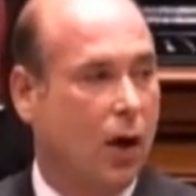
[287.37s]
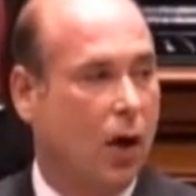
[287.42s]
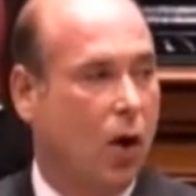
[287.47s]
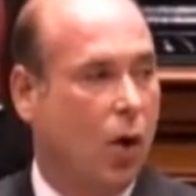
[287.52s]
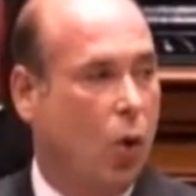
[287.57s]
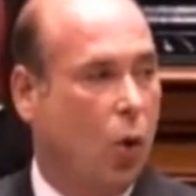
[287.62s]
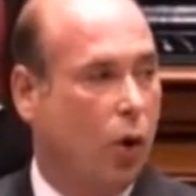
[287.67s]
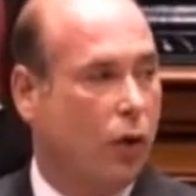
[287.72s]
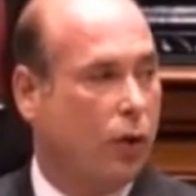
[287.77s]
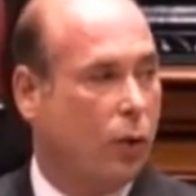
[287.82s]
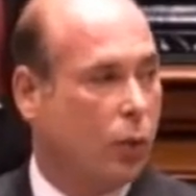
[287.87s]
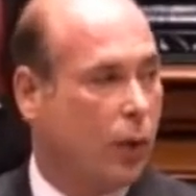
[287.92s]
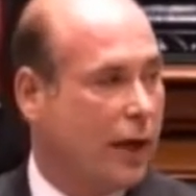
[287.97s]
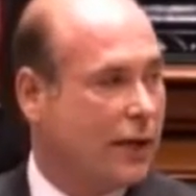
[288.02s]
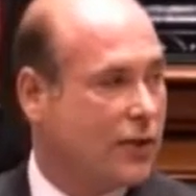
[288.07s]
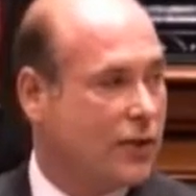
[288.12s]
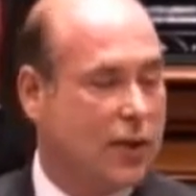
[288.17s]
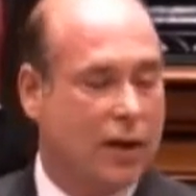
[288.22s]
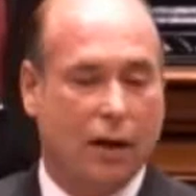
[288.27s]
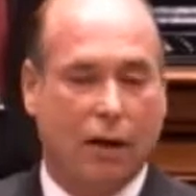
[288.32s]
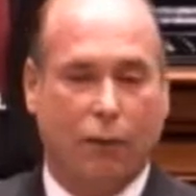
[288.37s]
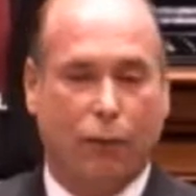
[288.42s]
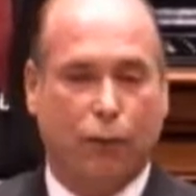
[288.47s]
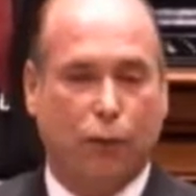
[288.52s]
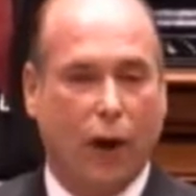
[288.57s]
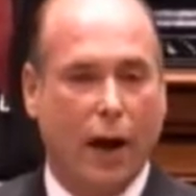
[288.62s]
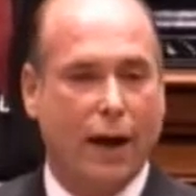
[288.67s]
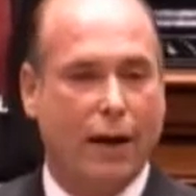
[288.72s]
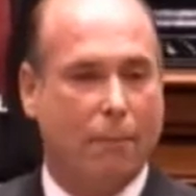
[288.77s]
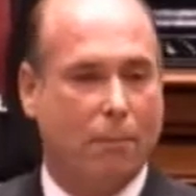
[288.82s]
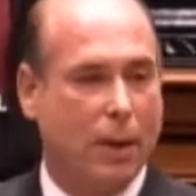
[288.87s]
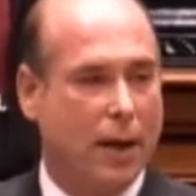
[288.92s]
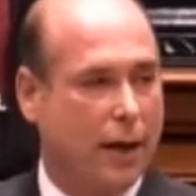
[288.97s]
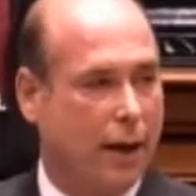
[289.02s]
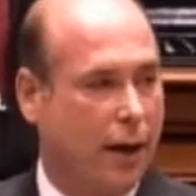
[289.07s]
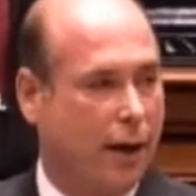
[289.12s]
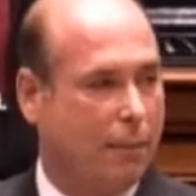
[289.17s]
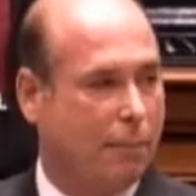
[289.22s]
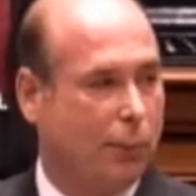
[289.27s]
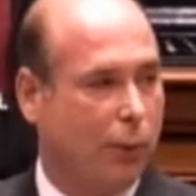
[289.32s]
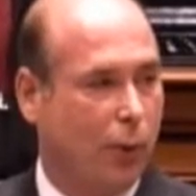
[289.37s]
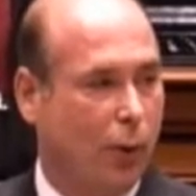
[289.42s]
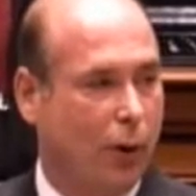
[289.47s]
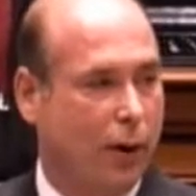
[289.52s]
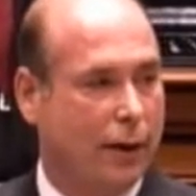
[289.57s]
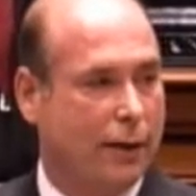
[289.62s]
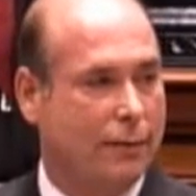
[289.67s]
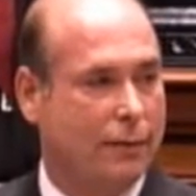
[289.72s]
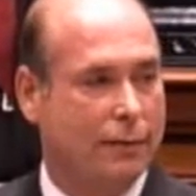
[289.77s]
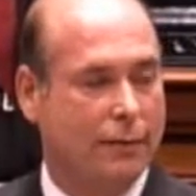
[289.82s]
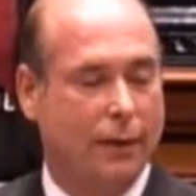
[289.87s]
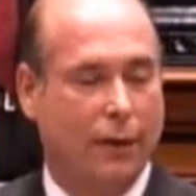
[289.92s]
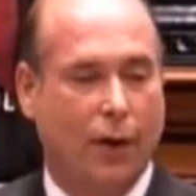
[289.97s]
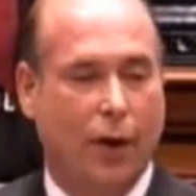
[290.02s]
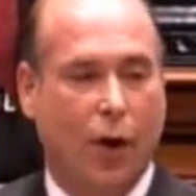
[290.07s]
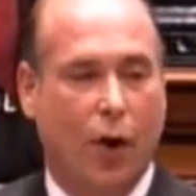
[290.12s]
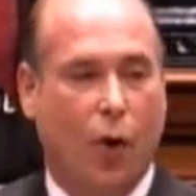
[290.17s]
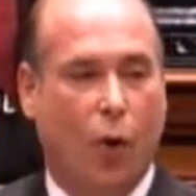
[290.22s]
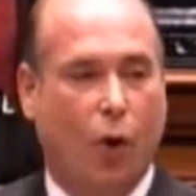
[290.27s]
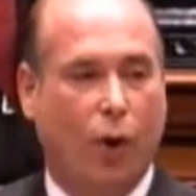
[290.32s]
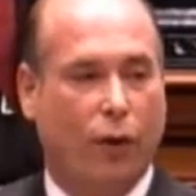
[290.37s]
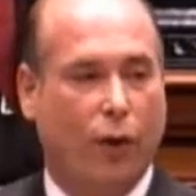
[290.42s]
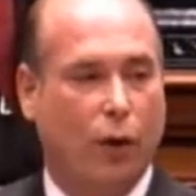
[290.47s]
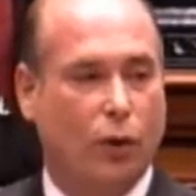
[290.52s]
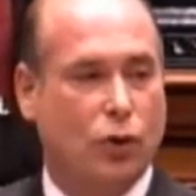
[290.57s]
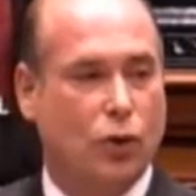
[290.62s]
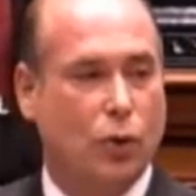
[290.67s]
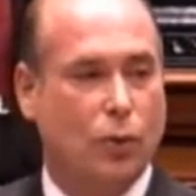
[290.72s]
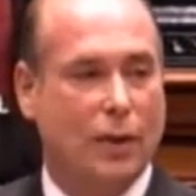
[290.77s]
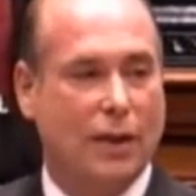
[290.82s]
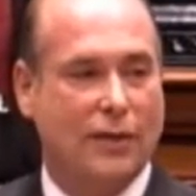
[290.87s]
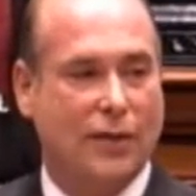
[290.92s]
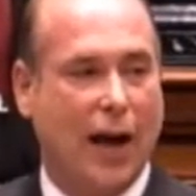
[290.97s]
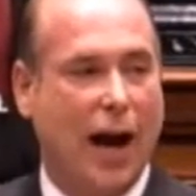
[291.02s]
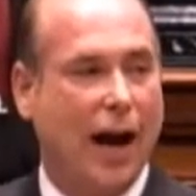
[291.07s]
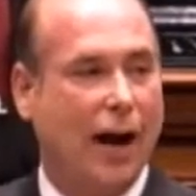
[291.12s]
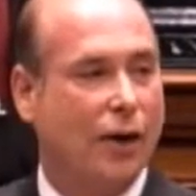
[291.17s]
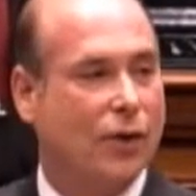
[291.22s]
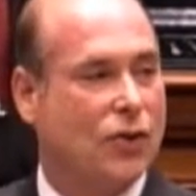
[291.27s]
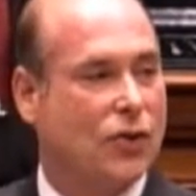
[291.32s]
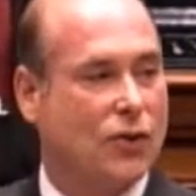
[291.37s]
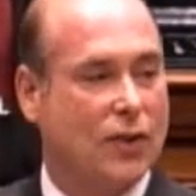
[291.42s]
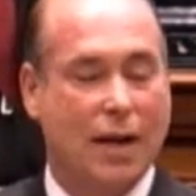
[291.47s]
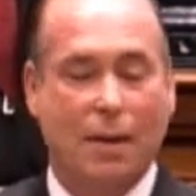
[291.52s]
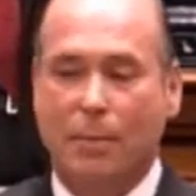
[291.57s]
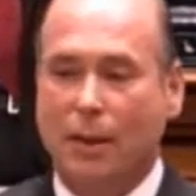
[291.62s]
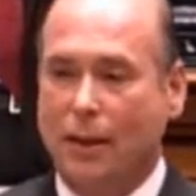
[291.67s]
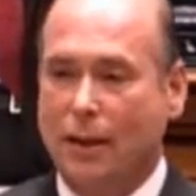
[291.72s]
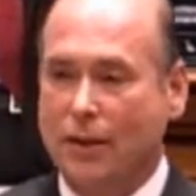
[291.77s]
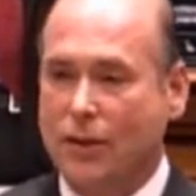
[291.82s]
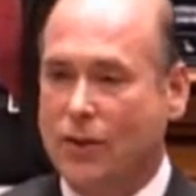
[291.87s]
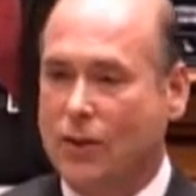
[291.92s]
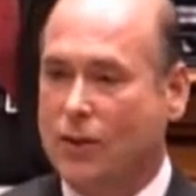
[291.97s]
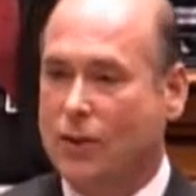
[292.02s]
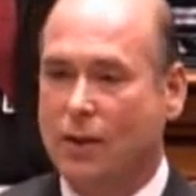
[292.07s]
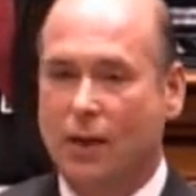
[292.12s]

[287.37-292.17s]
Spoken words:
or the rest that are afraid of being unemployed, or those who desire stimulus,